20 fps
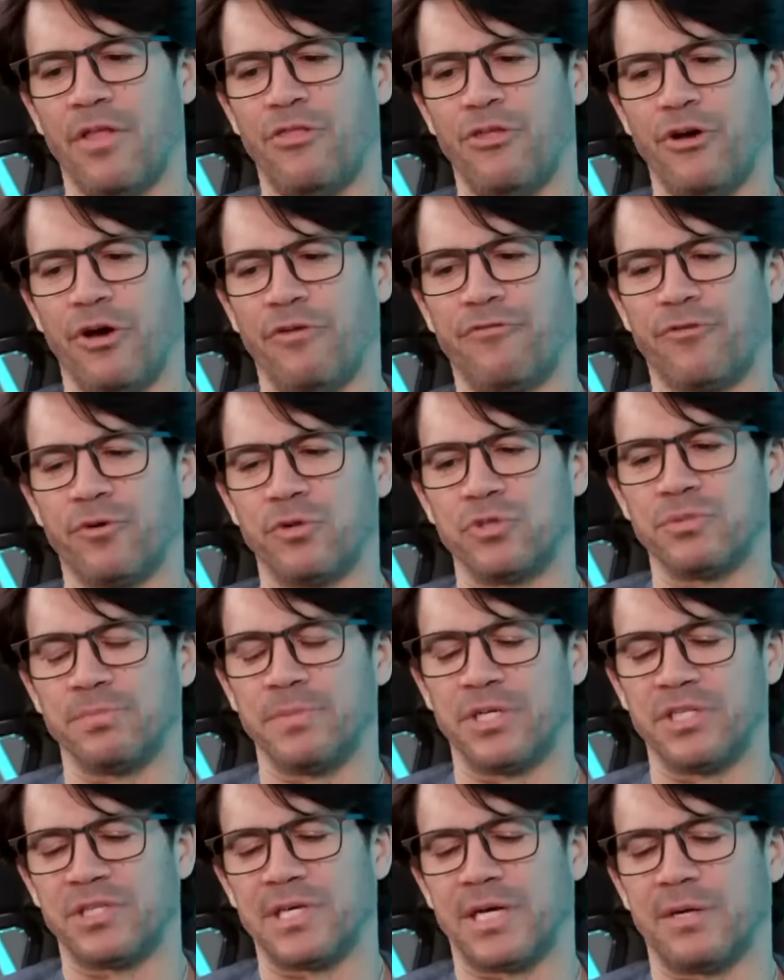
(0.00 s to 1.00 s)
The first
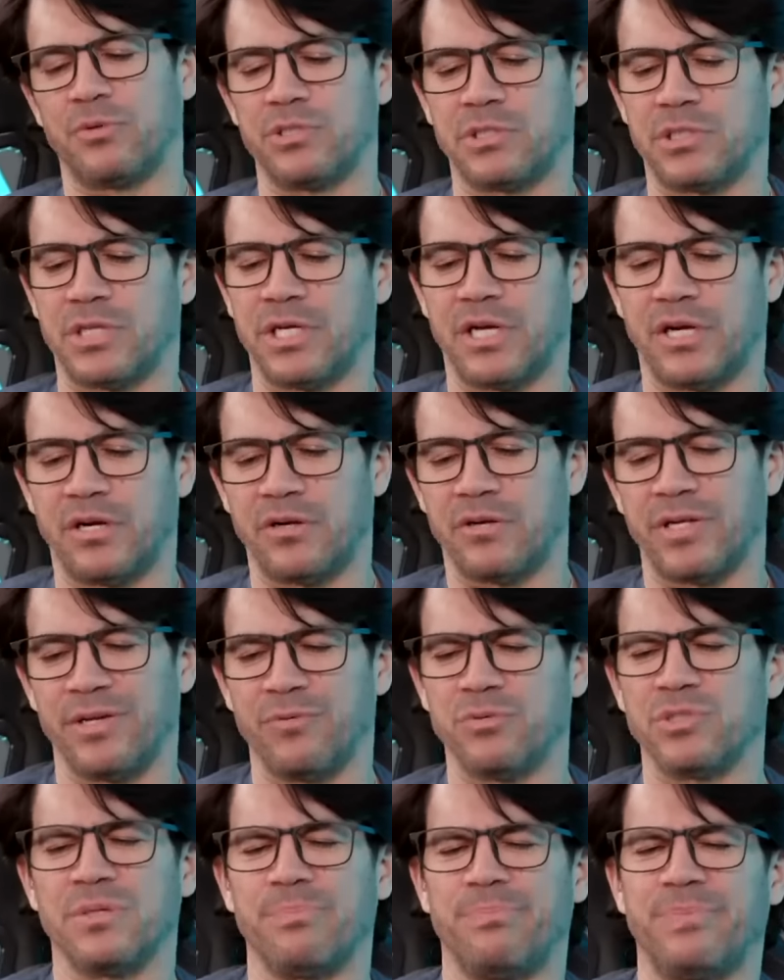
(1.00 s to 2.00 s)
month I was there, it
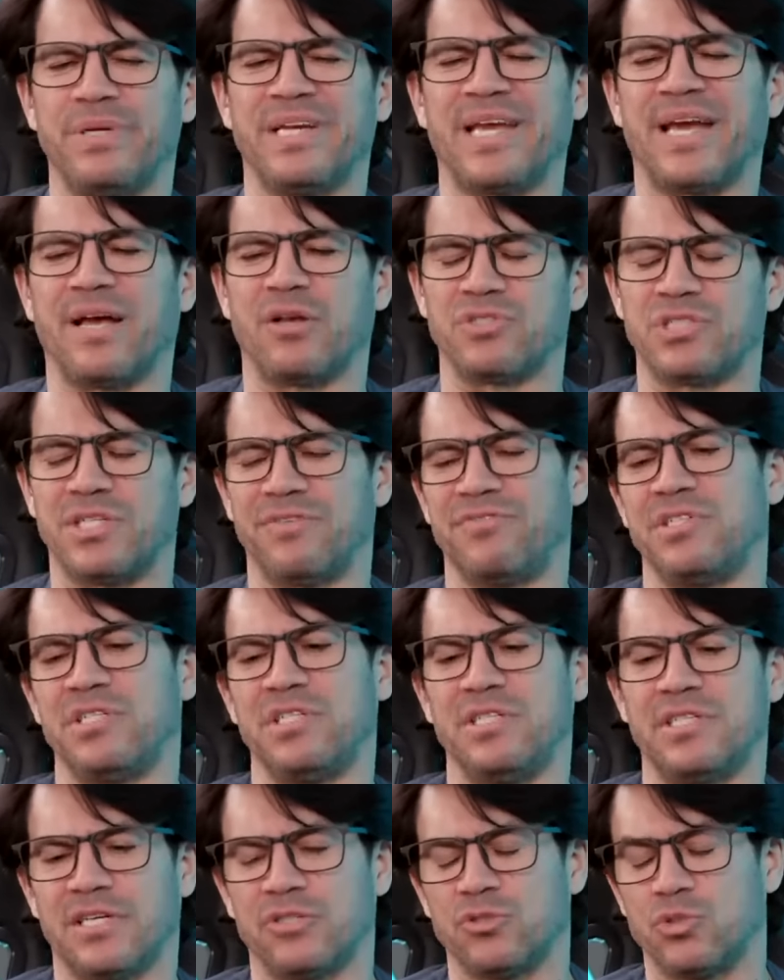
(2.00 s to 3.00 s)
was a big house,
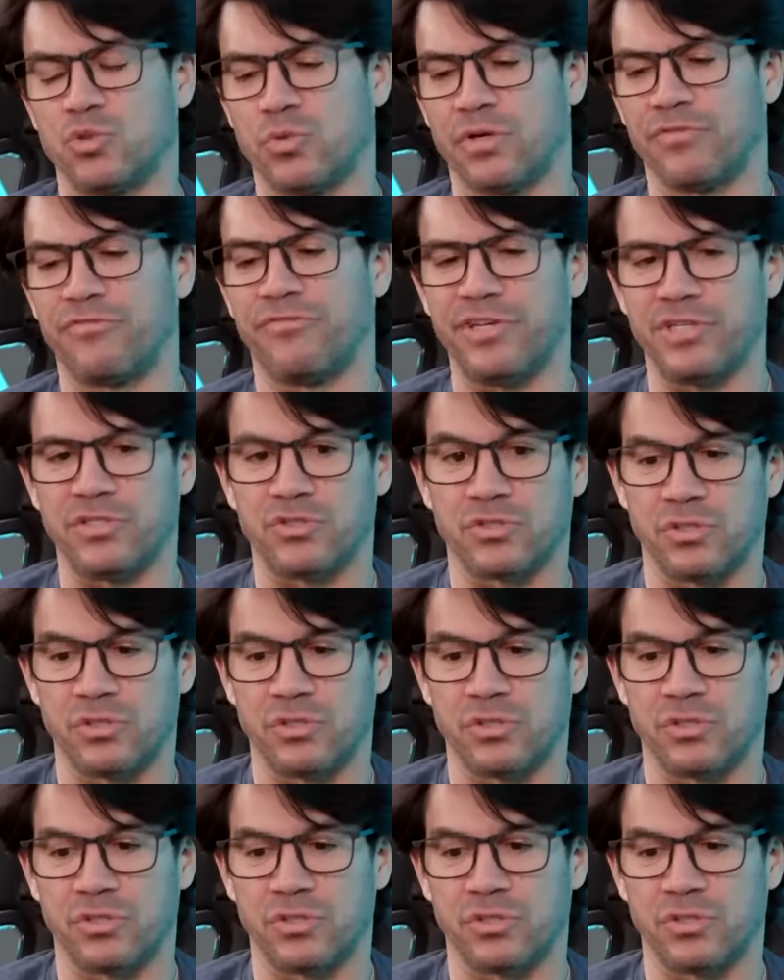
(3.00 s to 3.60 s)
17,000 square feet.